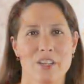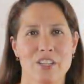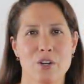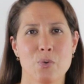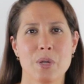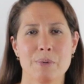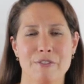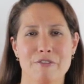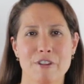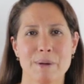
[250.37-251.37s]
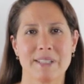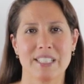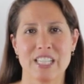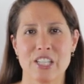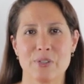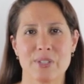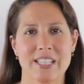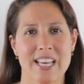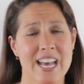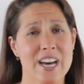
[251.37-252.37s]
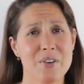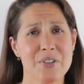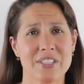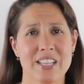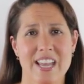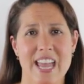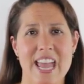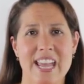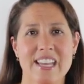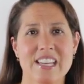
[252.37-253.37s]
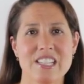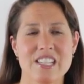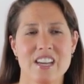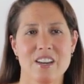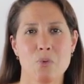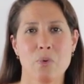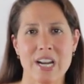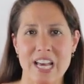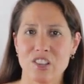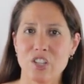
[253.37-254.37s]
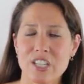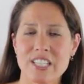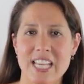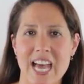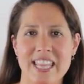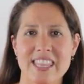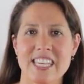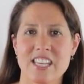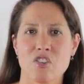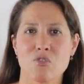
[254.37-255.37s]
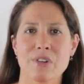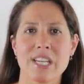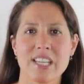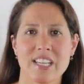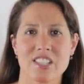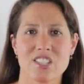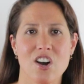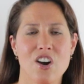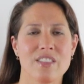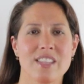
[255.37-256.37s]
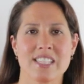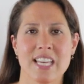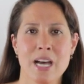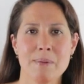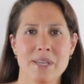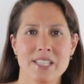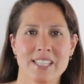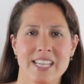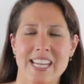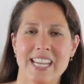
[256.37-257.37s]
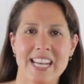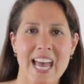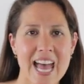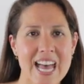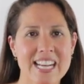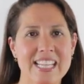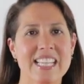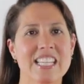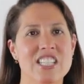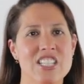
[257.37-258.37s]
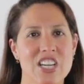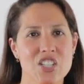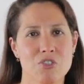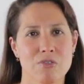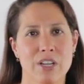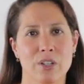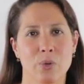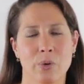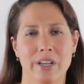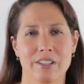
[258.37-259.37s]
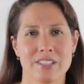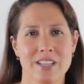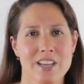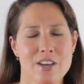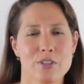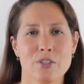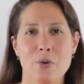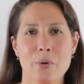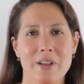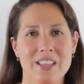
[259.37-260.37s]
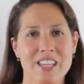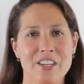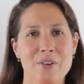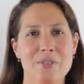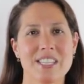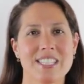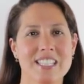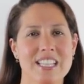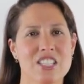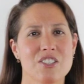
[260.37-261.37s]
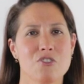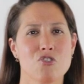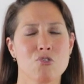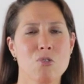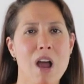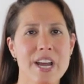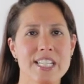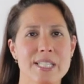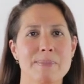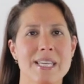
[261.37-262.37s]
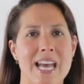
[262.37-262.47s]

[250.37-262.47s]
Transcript: we will frequently use in the house, and when I looked at the ingredients on this hummus, it had industrial oils. So this is us trying to be